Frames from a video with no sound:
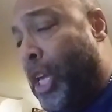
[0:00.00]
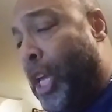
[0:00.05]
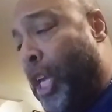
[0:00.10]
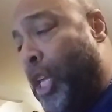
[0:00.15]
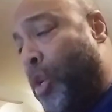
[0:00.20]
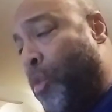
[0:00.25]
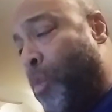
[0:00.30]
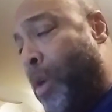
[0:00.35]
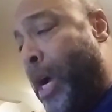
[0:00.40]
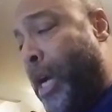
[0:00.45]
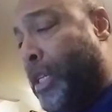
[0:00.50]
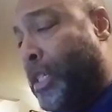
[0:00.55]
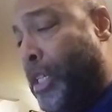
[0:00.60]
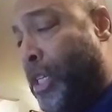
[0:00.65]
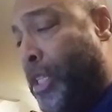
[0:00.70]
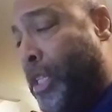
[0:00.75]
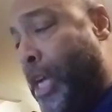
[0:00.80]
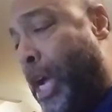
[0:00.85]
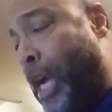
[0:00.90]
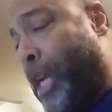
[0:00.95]
and you watch
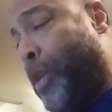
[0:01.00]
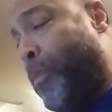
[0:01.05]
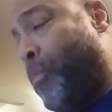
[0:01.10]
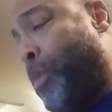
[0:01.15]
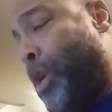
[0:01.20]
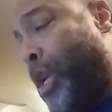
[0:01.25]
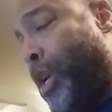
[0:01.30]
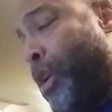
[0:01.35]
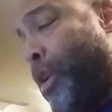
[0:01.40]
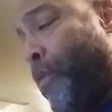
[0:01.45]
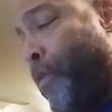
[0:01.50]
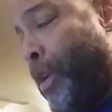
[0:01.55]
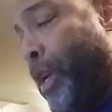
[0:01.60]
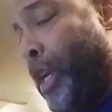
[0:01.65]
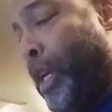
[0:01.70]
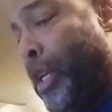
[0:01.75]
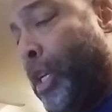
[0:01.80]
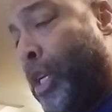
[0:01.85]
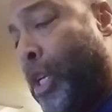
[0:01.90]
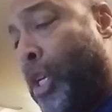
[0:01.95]
a
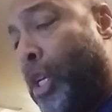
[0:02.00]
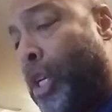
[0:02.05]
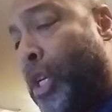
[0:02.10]
documentary,